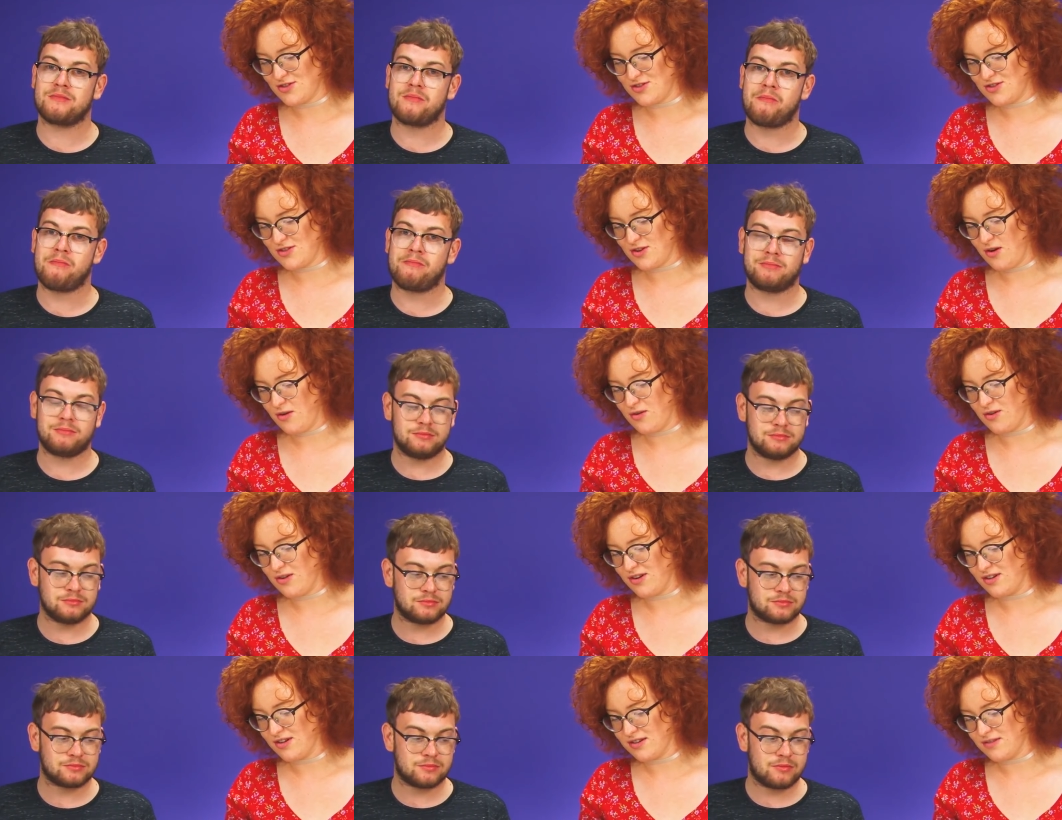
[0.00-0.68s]
Speaker 1: This is
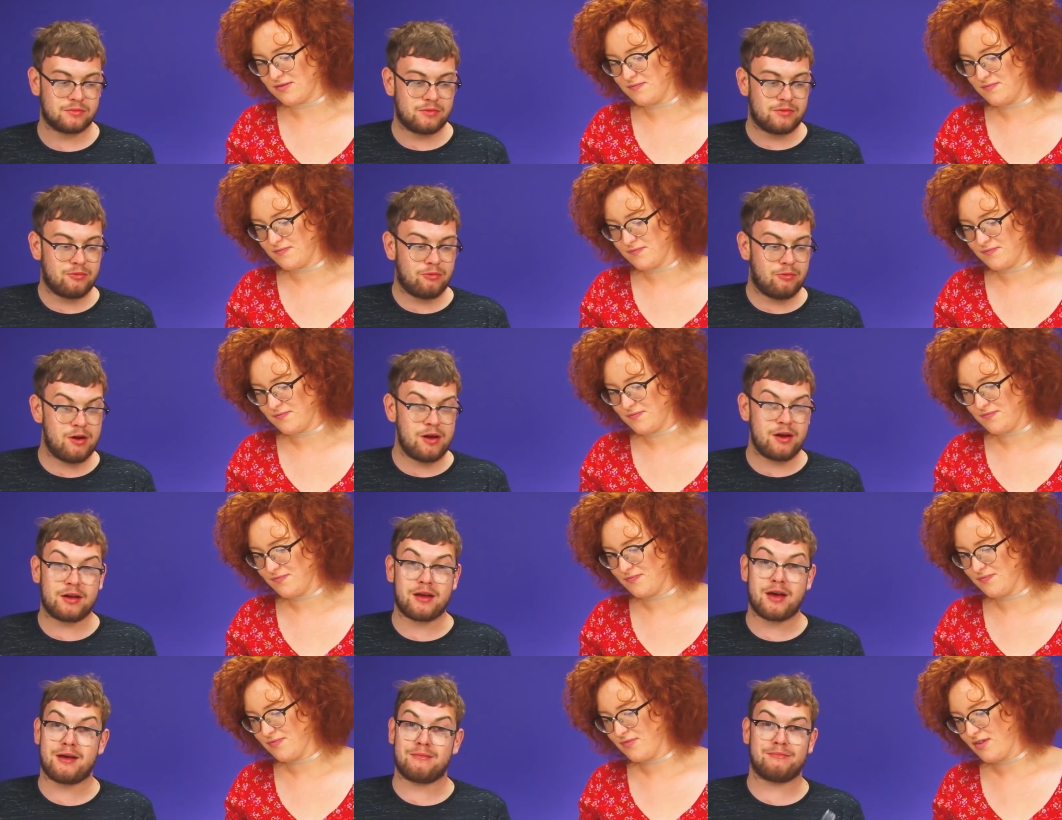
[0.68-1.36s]
so good.
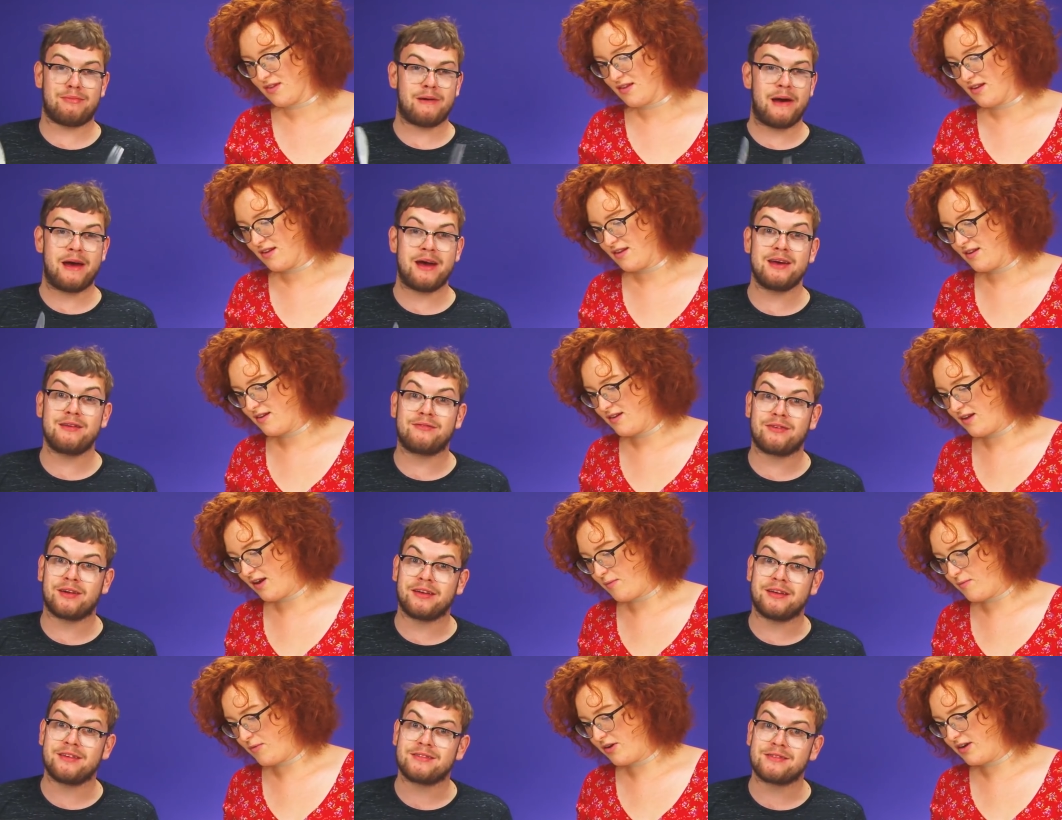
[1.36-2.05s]
We're getting
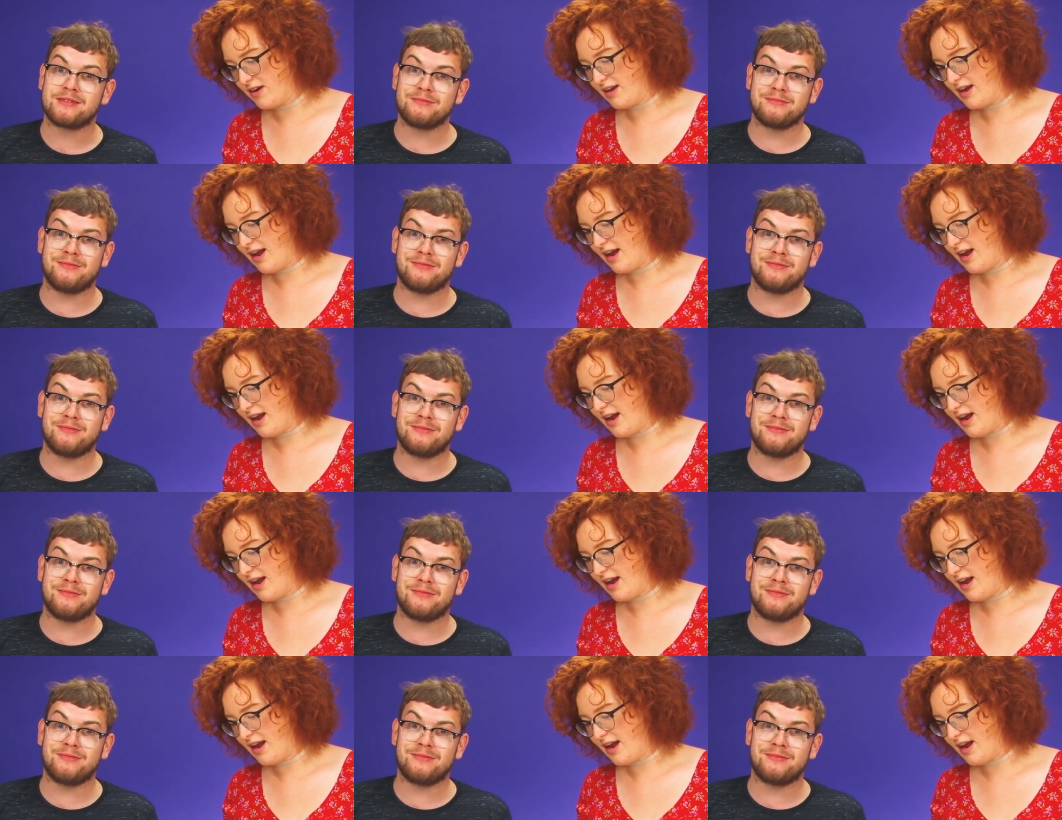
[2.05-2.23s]
paid for this.